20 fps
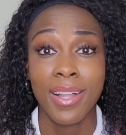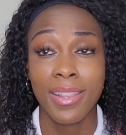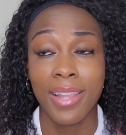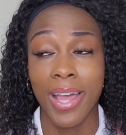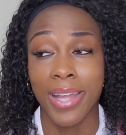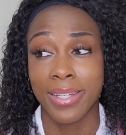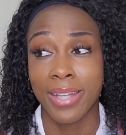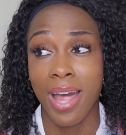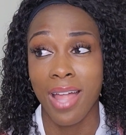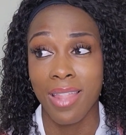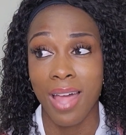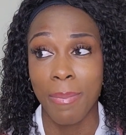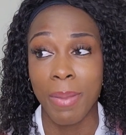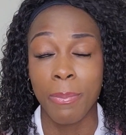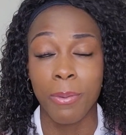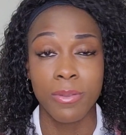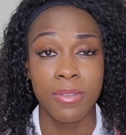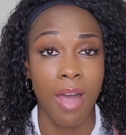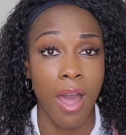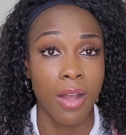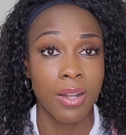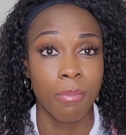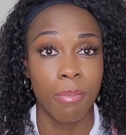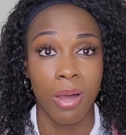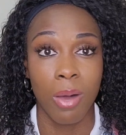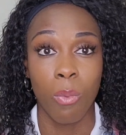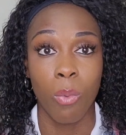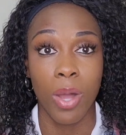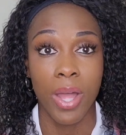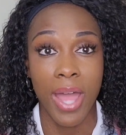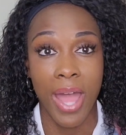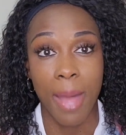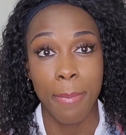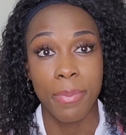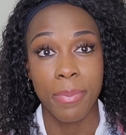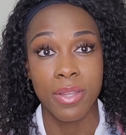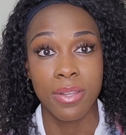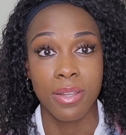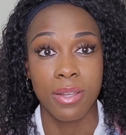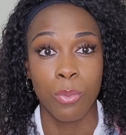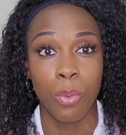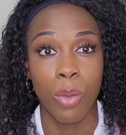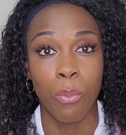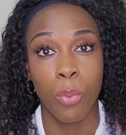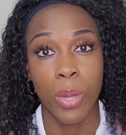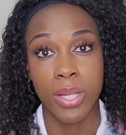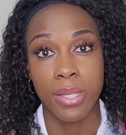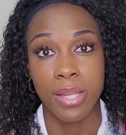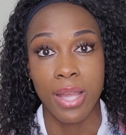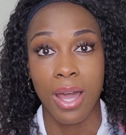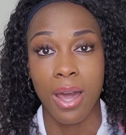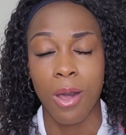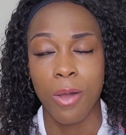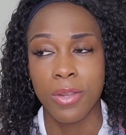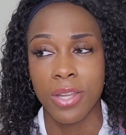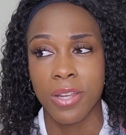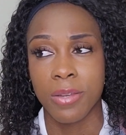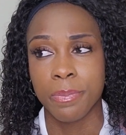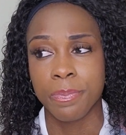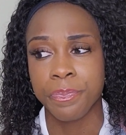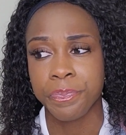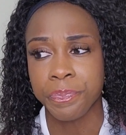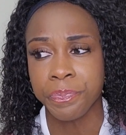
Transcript: Like, not a lot of people talked about what happened and what went down and